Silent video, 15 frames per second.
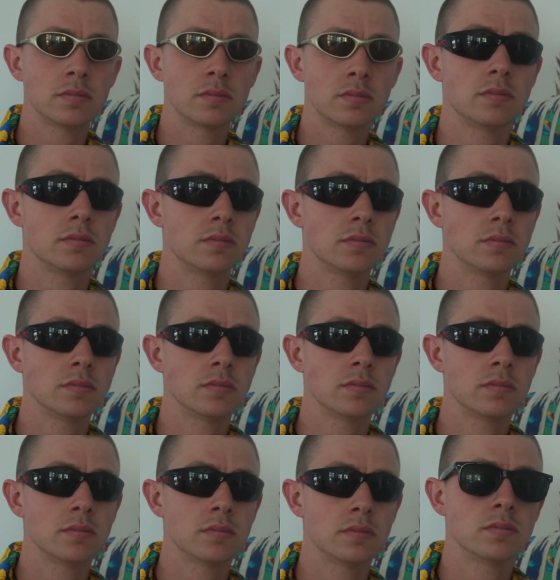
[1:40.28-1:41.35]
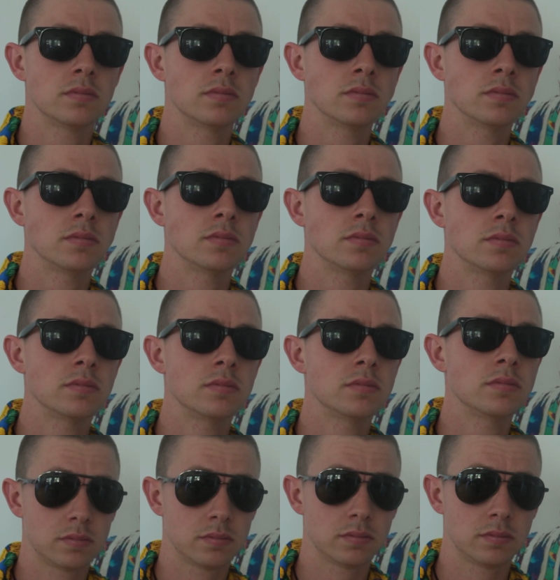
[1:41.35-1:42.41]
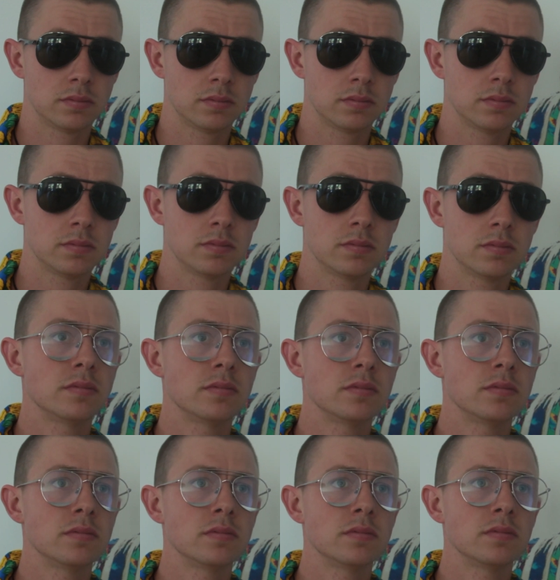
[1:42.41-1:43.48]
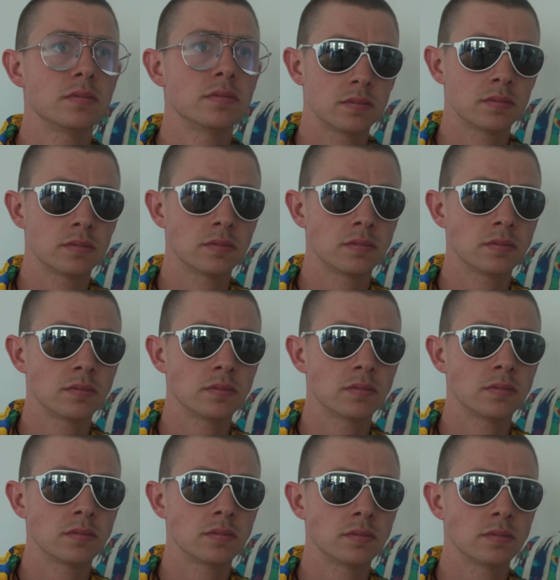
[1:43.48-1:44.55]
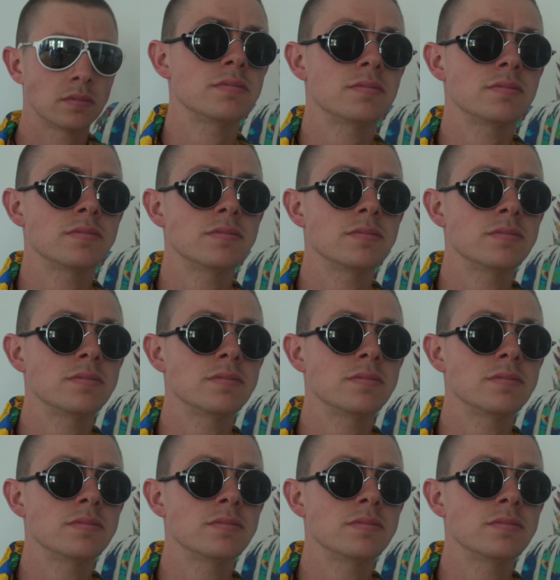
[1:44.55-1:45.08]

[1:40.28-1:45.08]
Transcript: But really can make your Danger Swig stand out from the crowd.